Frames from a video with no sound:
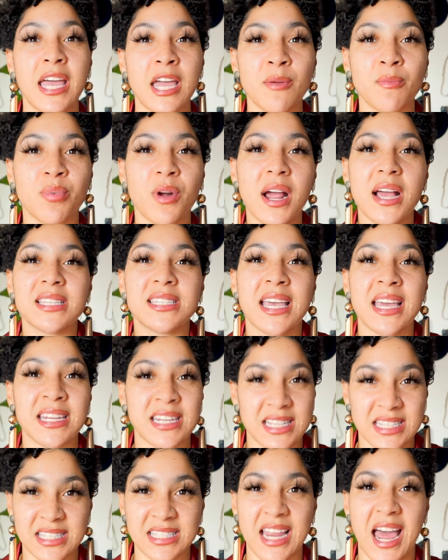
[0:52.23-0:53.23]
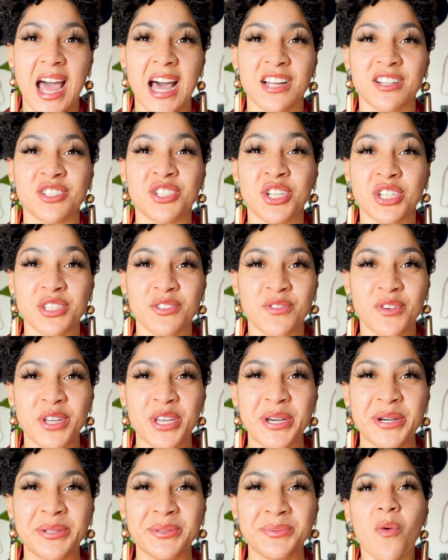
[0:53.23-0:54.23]
in price and in style just for
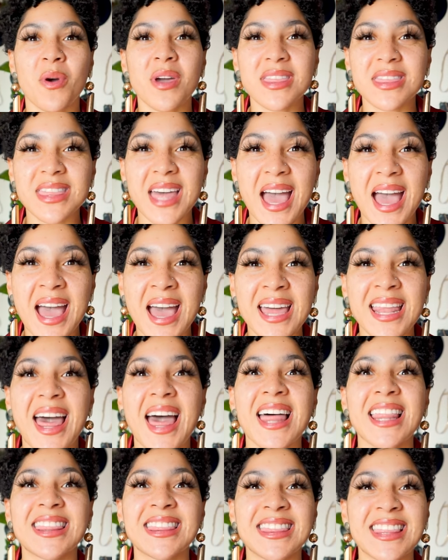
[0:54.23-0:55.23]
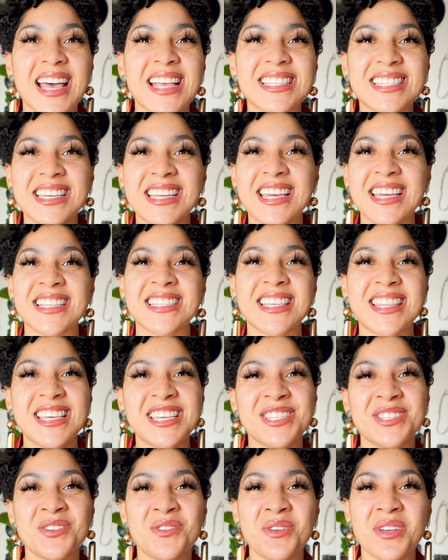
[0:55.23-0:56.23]
you. With that, let's get into
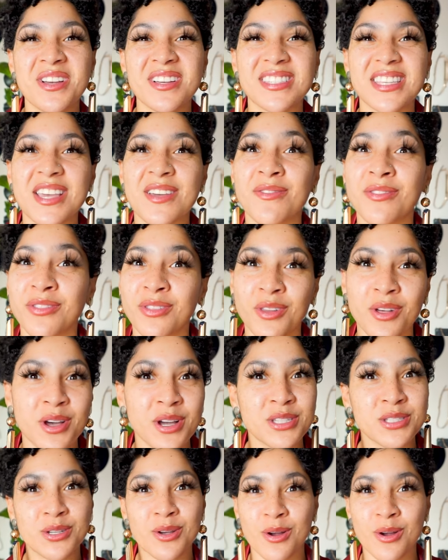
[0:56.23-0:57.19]
these New Year's Eve looks,